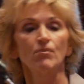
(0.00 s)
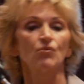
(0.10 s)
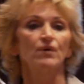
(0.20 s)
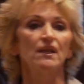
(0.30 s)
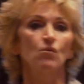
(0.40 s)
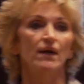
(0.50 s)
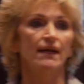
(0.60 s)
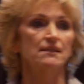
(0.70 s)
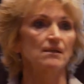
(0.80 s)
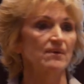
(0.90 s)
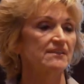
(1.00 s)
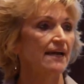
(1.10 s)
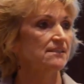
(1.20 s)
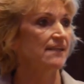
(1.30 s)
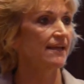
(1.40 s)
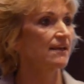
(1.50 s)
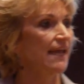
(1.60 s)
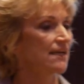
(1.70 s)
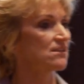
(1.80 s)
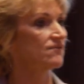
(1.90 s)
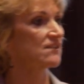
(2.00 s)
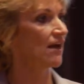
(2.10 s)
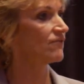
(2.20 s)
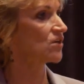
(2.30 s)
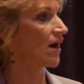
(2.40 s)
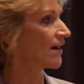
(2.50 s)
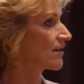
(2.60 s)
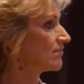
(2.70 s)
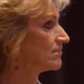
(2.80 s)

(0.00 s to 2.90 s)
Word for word: But really, what ends up is that negative self talk.